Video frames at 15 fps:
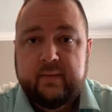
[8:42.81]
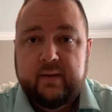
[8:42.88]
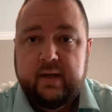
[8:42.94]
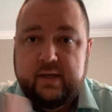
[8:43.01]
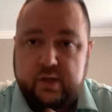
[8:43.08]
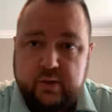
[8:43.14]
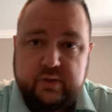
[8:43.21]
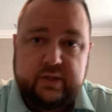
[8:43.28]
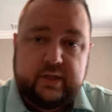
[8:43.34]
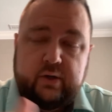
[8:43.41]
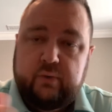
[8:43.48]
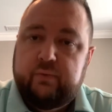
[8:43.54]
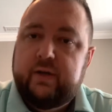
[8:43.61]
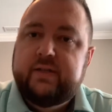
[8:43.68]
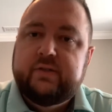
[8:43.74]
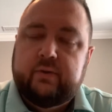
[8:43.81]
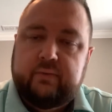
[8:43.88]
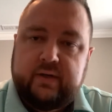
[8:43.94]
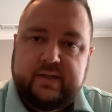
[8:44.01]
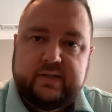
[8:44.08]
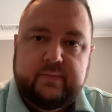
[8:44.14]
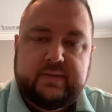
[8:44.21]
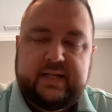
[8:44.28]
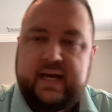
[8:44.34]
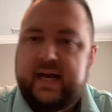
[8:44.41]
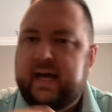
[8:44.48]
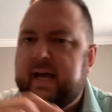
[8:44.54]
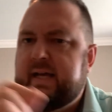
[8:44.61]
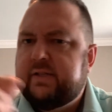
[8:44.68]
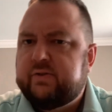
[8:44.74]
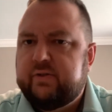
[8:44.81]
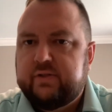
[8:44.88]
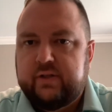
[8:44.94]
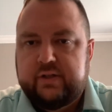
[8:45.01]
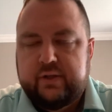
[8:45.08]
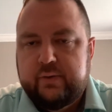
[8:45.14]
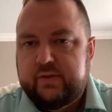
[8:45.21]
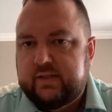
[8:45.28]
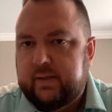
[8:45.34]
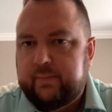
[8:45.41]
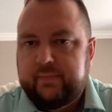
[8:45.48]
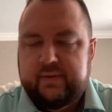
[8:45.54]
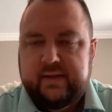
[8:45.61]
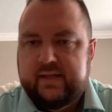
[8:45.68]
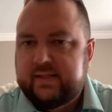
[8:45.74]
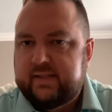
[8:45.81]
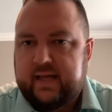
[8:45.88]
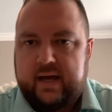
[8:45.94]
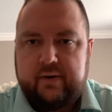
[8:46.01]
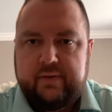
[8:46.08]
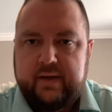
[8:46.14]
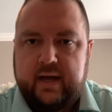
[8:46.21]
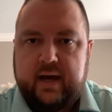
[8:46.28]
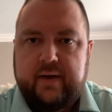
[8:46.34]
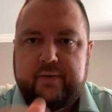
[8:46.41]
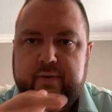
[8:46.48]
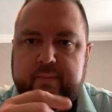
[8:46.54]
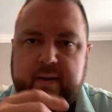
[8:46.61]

He usually going he's going to run some tests or he's going to do some this that or the other,